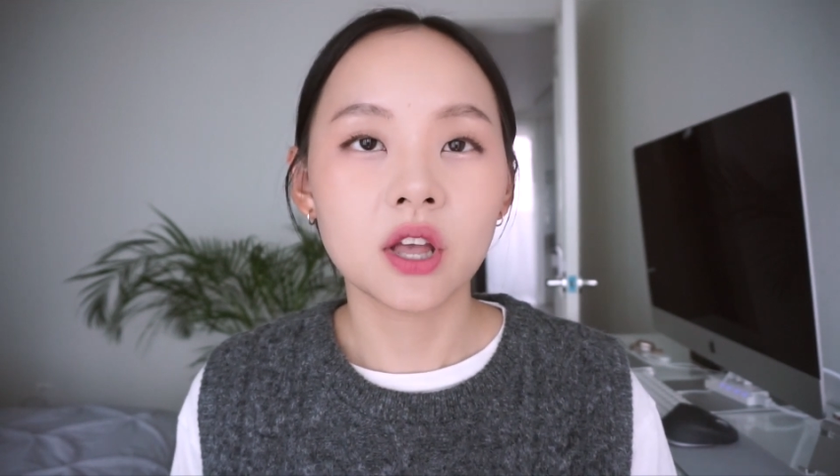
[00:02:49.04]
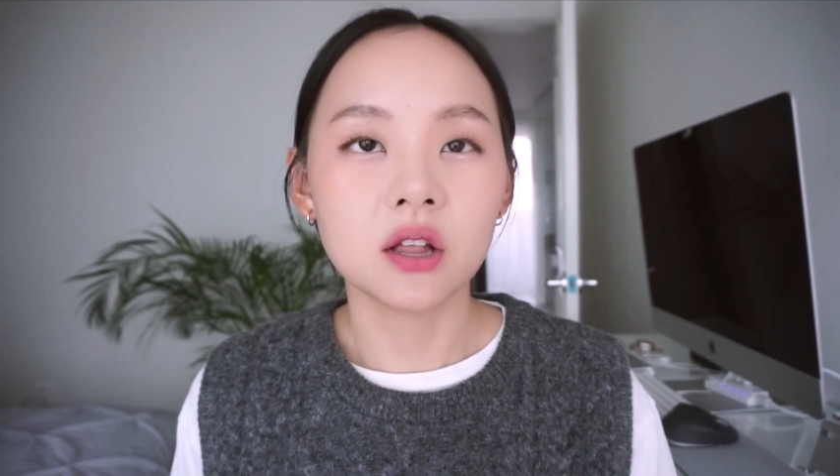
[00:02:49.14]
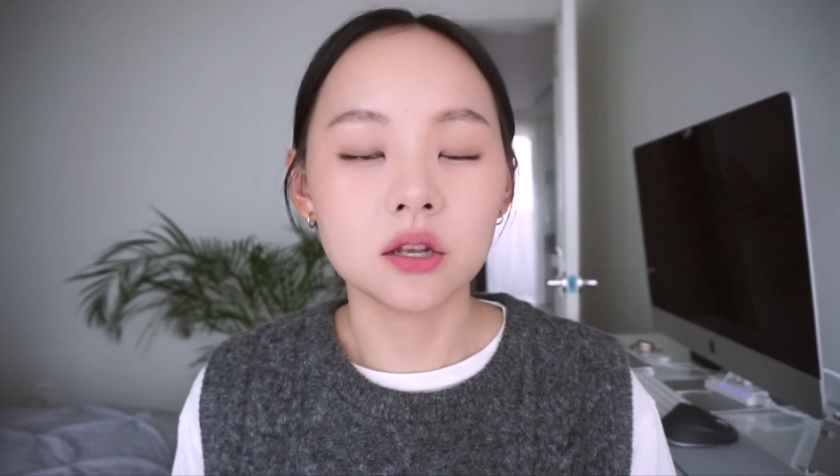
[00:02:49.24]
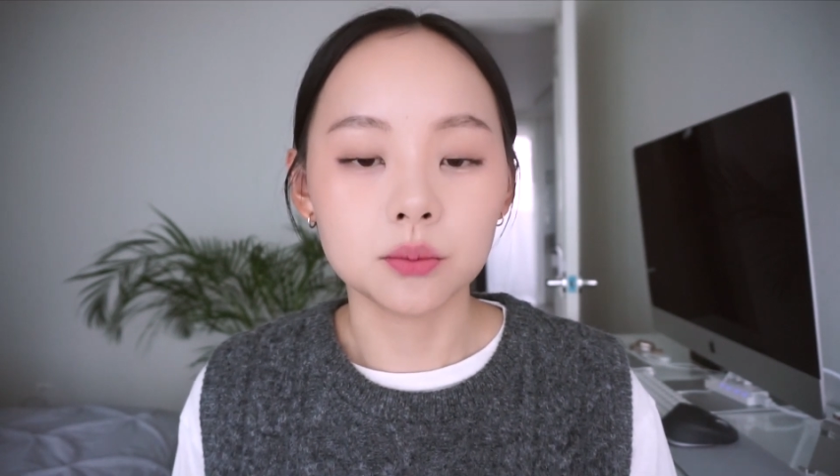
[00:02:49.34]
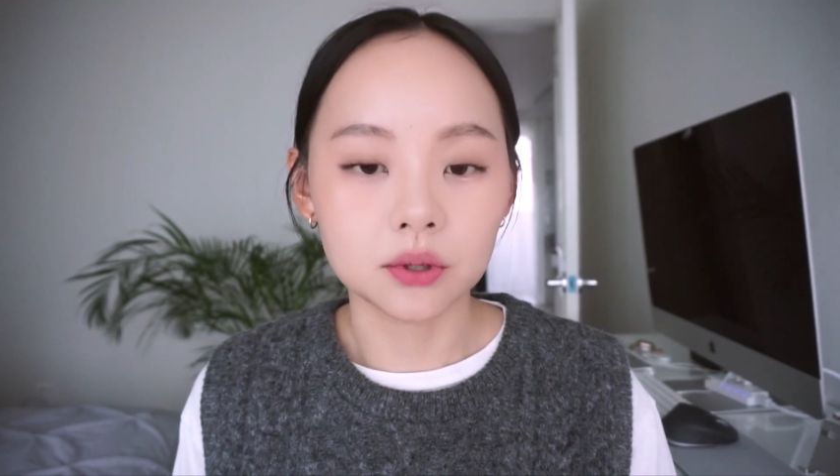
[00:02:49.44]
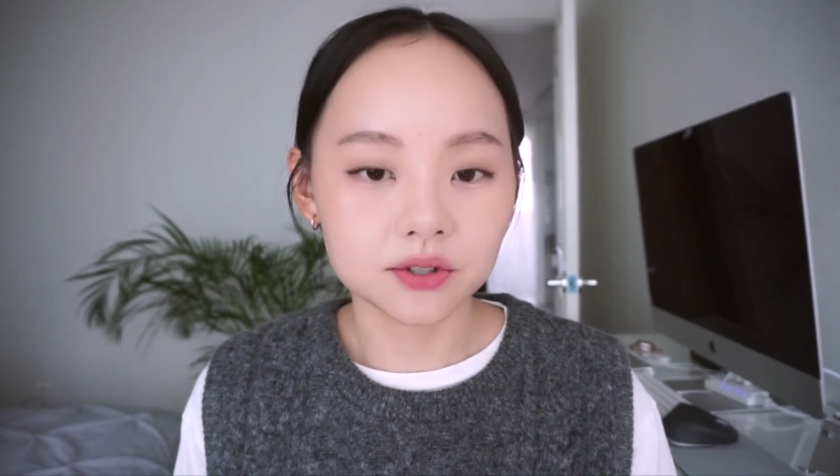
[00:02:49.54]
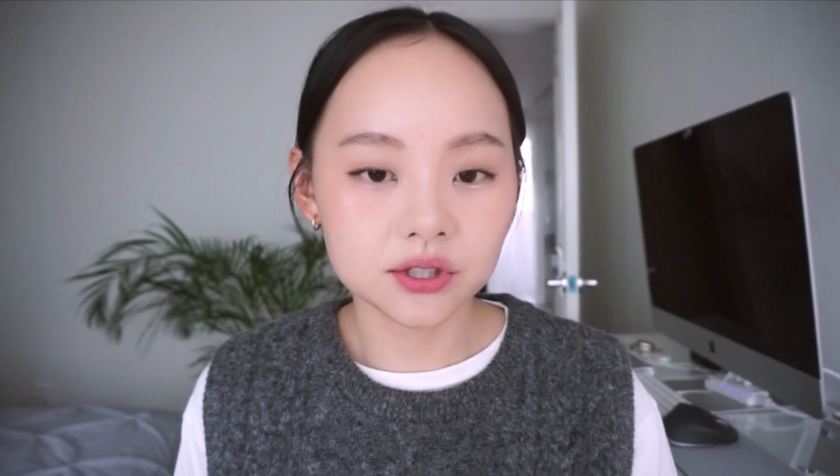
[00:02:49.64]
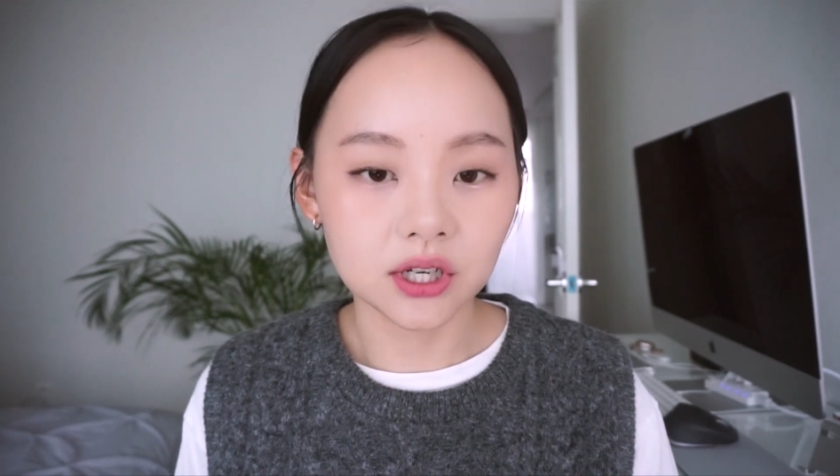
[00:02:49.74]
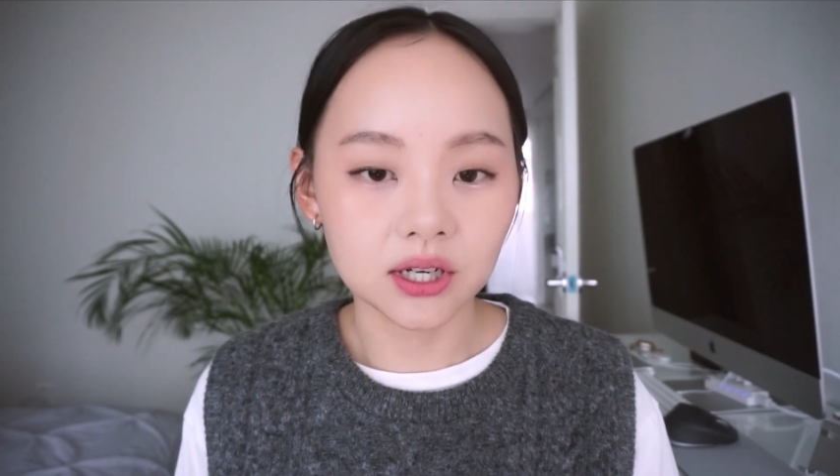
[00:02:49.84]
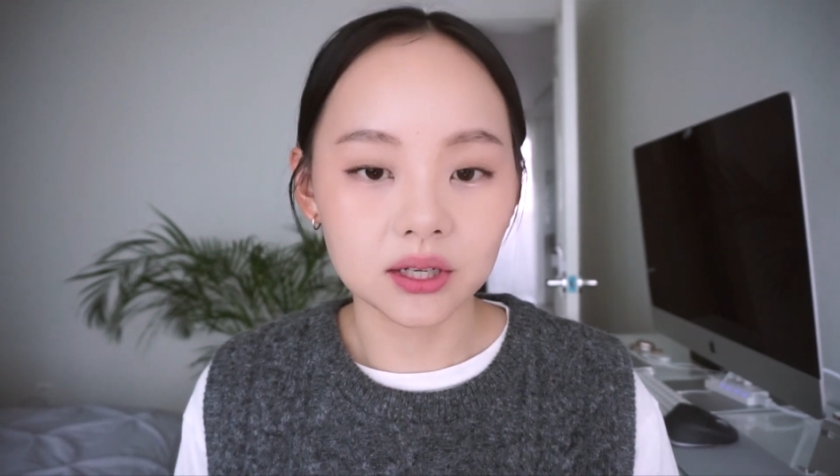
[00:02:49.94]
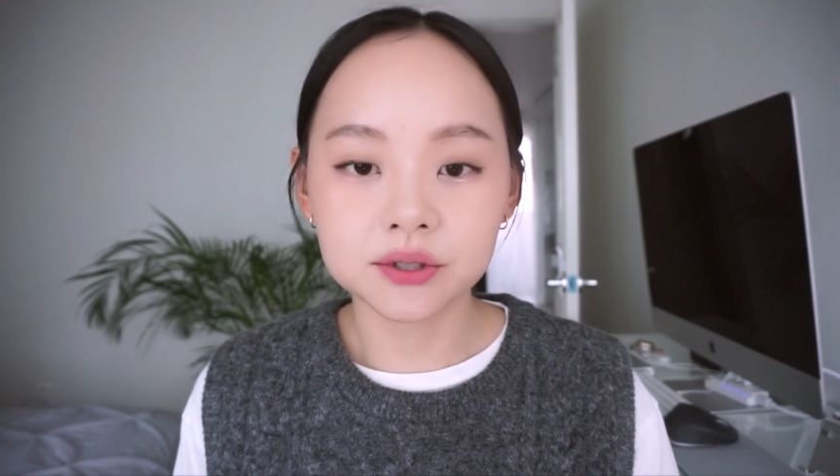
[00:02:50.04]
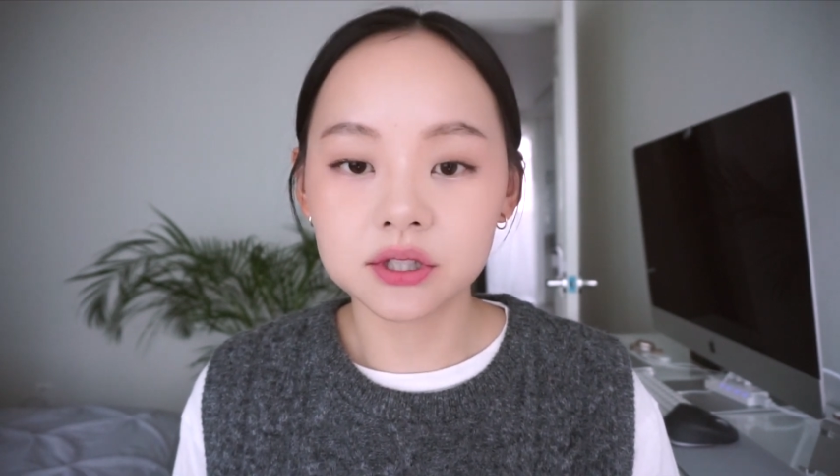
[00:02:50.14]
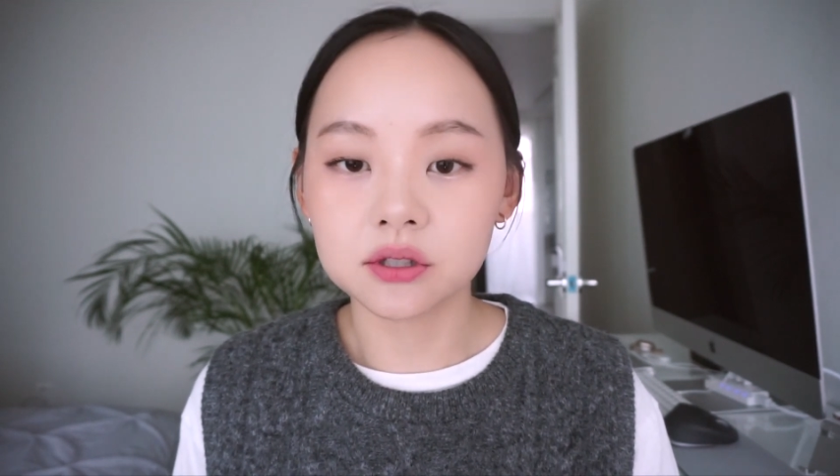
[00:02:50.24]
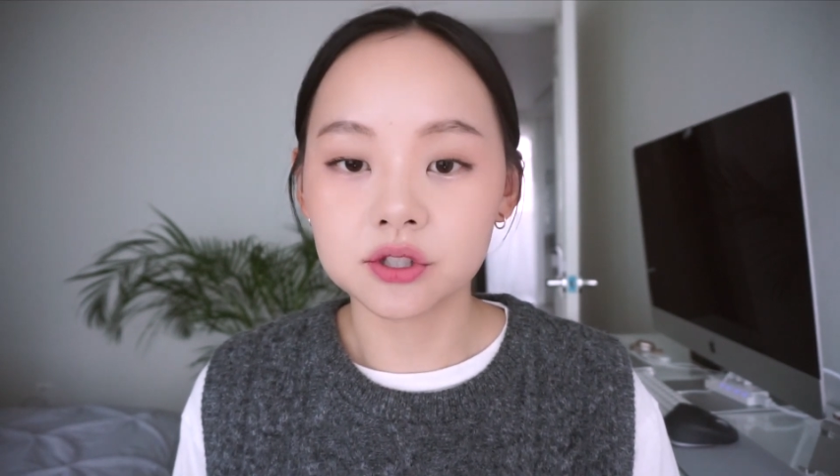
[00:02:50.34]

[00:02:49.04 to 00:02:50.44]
a little bit of a stain. I would say it